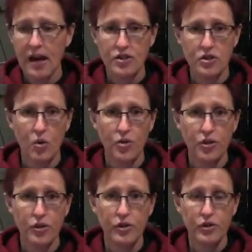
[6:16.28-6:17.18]
so
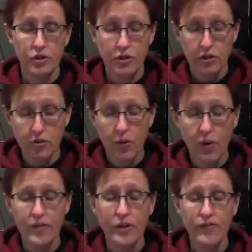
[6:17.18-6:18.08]

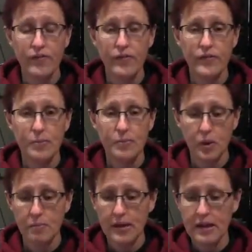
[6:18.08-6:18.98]
1,250
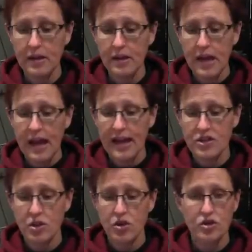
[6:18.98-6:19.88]
per meal.
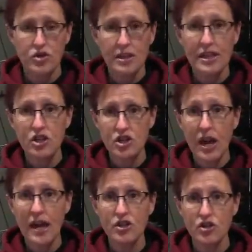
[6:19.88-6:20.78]
And so your Slique
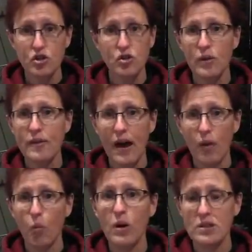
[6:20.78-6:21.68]
Shake, just doing
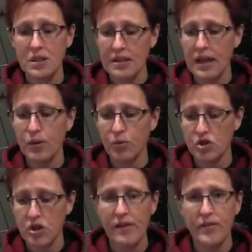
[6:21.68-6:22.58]
that once a day, will
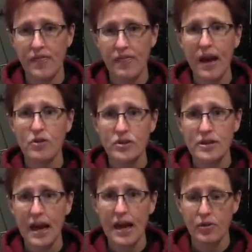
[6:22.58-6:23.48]
shave
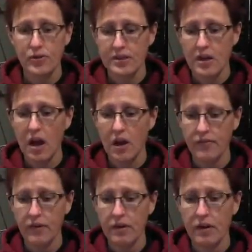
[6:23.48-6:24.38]
1,000 calories off
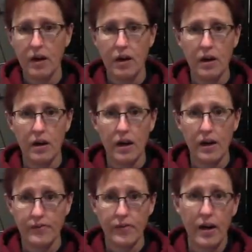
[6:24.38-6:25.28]

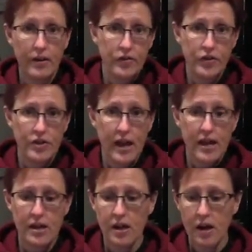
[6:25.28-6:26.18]
out of your
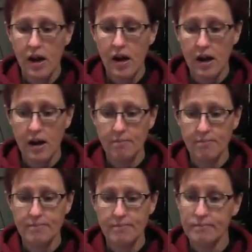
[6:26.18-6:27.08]
day.
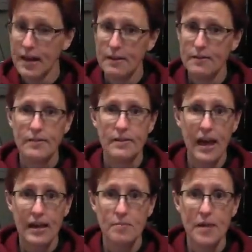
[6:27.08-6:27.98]

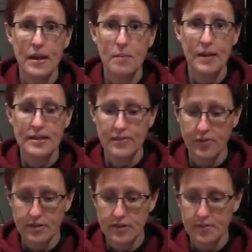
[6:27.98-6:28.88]
That can make a big
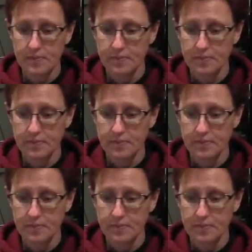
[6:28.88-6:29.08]
difference.